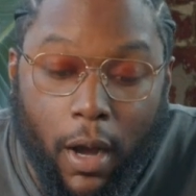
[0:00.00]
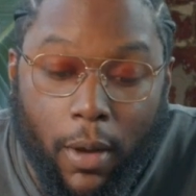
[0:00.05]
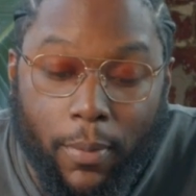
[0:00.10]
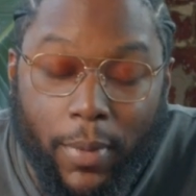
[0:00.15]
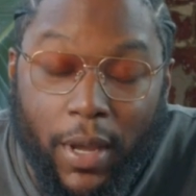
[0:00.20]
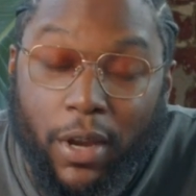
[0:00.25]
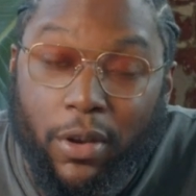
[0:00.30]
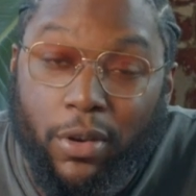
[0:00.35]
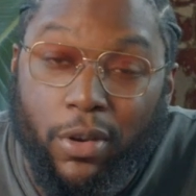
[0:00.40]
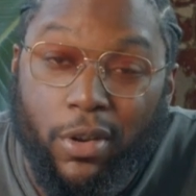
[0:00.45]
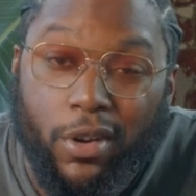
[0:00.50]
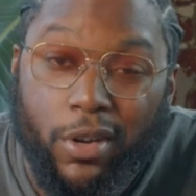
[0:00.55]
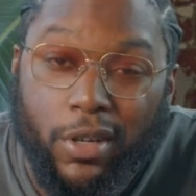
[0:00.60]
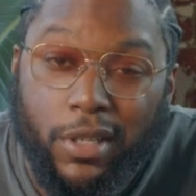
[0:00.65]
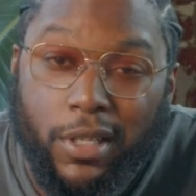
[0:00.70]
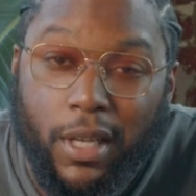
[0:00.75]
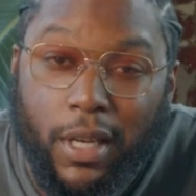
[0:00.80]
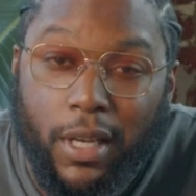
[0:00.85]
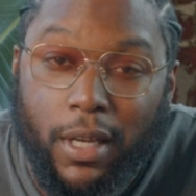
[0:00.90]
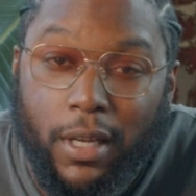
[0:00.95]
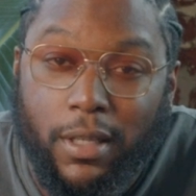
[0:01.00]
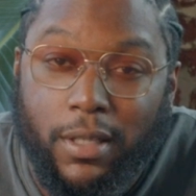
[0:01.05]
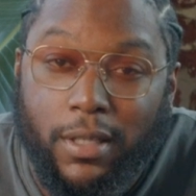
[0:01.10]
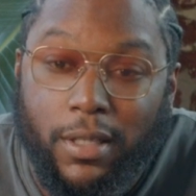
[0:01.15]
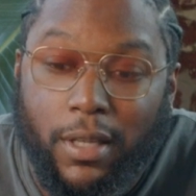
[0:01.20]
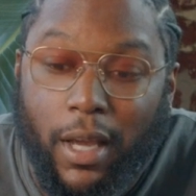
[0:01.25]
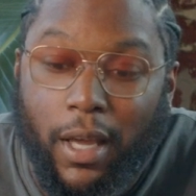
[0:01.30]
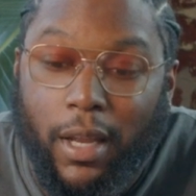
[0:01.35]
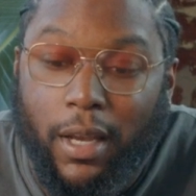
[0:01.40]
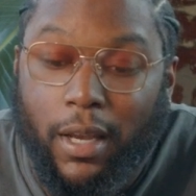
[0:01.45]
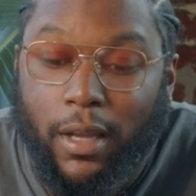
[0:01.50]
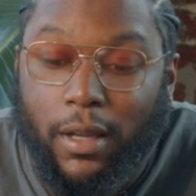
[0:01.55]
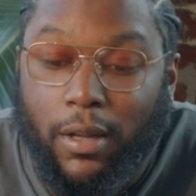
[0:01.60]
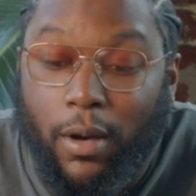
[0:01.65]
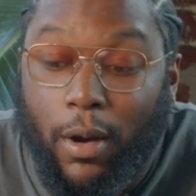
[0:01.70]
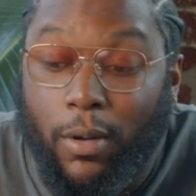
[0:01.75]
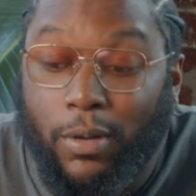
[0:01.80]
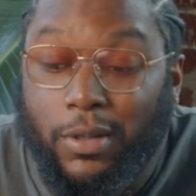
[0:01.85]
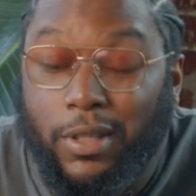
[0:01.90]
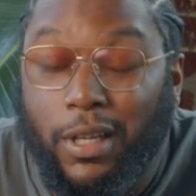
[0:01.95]
Here in New York City, scanning,
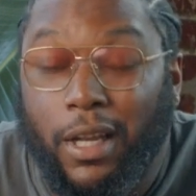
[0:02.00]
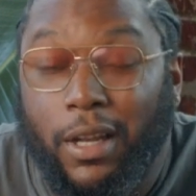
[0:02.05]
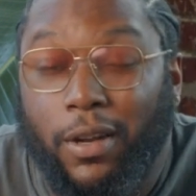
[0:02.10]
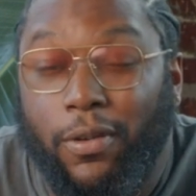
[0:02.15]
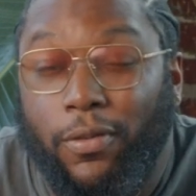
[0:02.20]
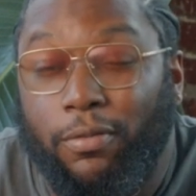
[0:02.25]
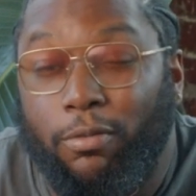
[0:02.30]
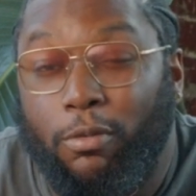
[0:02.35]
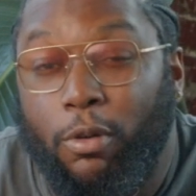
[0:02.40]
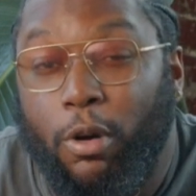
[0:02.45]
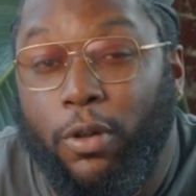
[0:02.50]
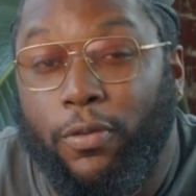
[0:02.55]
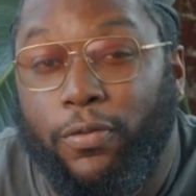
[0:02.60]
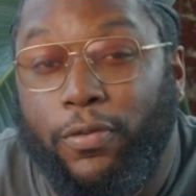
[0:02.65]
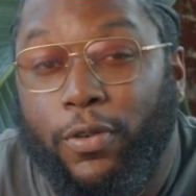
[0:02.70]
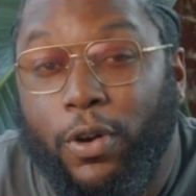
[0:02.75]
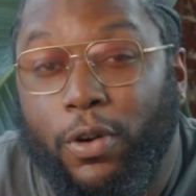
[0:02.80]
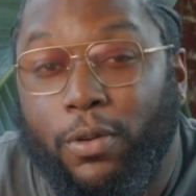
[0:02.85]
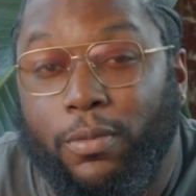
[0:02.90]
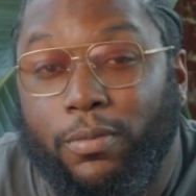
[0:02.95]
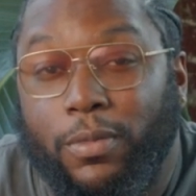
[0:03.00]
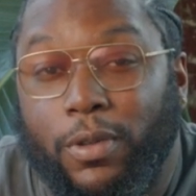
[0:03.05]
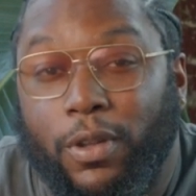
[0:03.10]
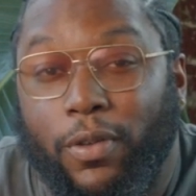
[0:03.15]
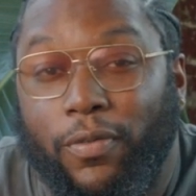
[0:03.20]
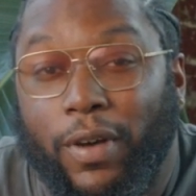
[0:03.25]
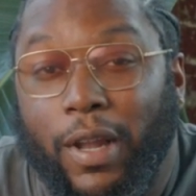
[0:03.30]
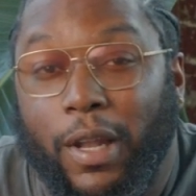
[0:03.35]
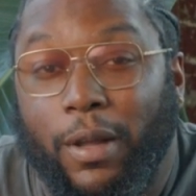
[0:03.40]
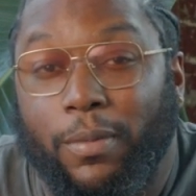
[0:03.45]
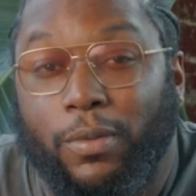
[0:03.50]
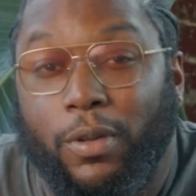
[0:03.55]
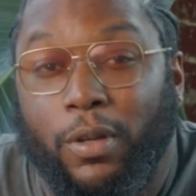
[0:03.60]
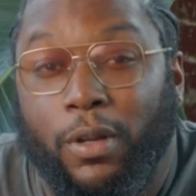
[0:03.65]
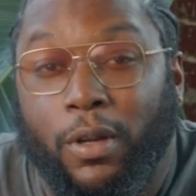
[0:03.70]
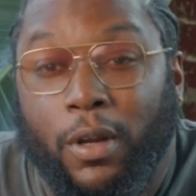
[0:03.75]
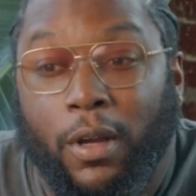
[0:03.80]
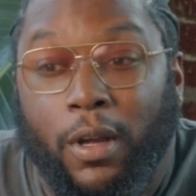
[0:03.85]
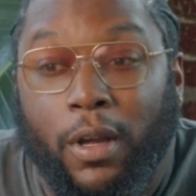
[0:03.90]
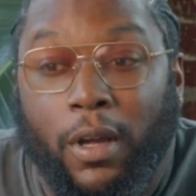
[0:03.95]
to get a roll of film developed
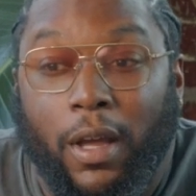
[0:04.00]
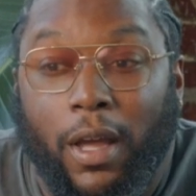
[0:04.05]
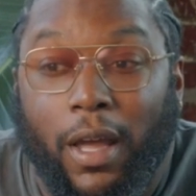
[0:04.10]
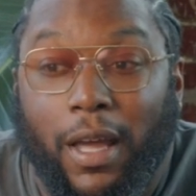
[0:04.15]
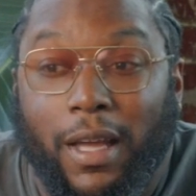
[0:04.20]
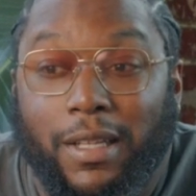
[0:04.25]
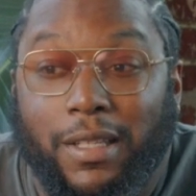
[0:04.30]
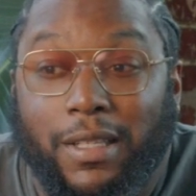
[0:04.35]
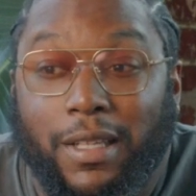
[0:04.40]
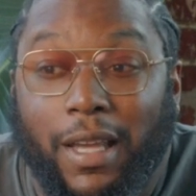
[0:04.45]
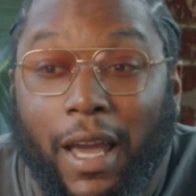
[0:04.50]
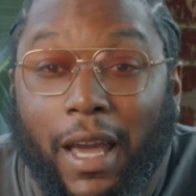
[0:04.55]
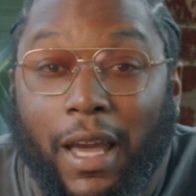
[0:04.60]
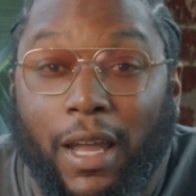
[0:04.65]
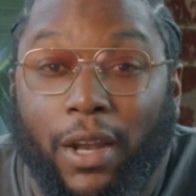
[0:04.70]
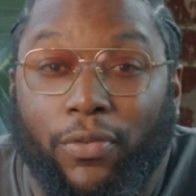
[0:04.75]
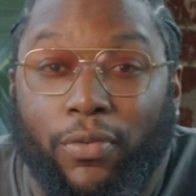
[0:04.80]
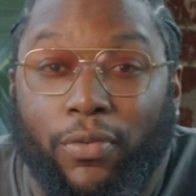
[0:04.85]
and scanned